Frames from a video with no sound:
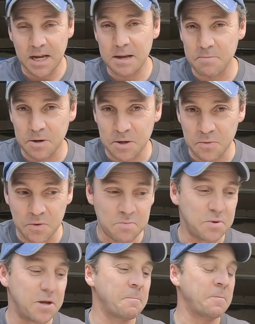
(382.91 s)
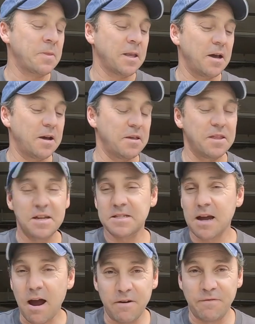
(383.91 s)
Anybody would be. Uh, that
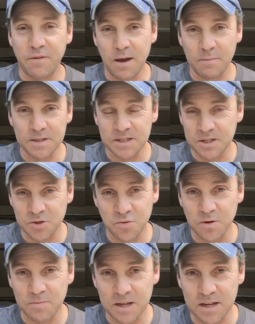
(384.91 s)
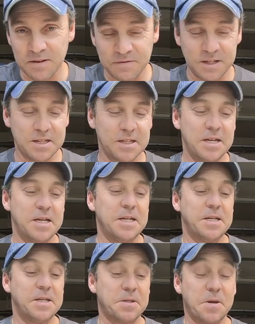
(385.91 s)
entire family is extremely gifted.
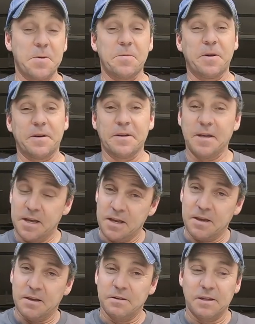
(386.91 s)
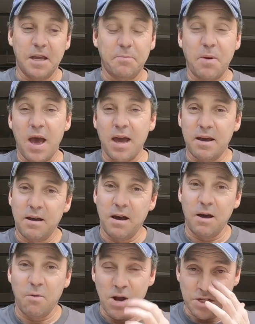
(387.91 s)
So uh, kick back,
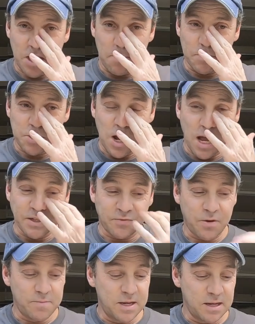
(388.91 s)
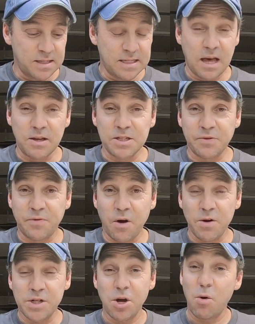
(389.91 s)
uh, watch a couple shots from the uh, Dallas
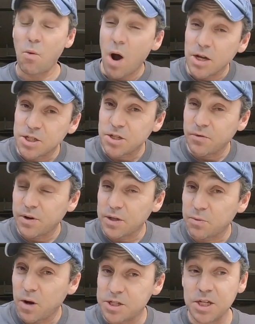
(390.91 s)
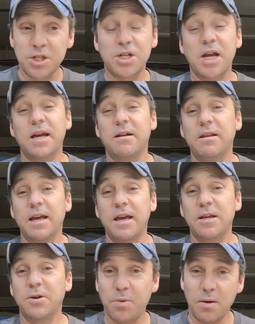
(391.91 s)
Safari Show. Watch, don't forget to watch his channel,
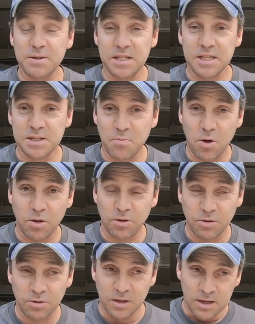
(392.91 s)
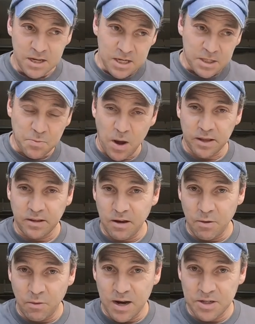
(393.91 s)
and you'll probably see a small little spot
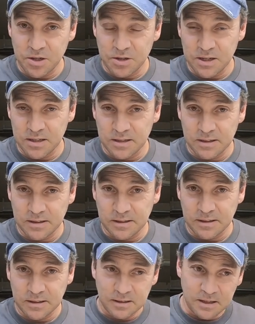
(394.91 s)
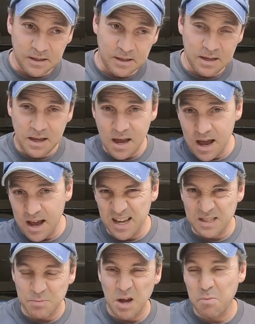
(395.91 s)
there where I took and he
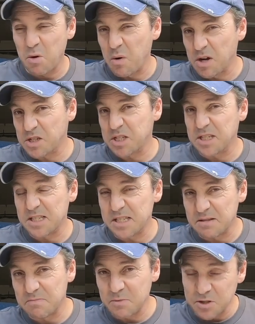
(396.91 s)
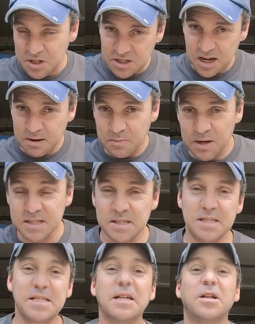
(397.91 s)
asked him a couple questions, and we just kind of
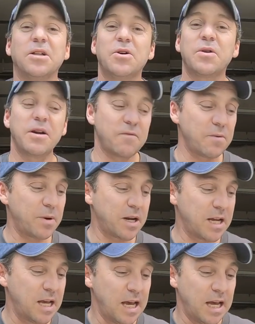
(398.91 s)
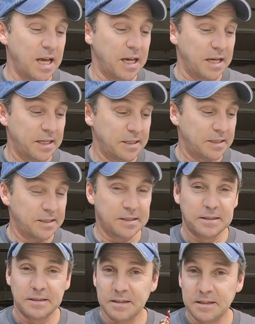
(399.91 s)
basically said hello to everybody. And
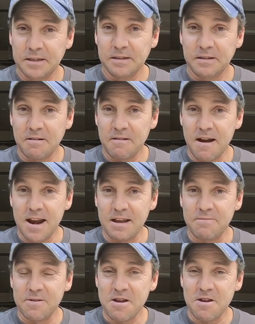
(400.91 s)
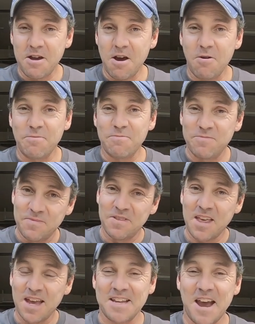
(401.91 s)
all righty, well there you go.
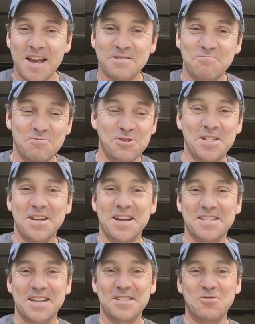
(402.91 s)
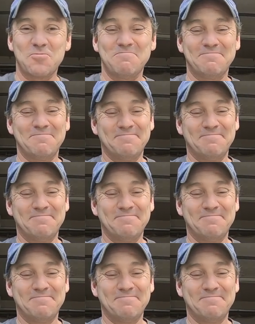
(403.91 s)
Thanks, guys. We'll see you guys again soon.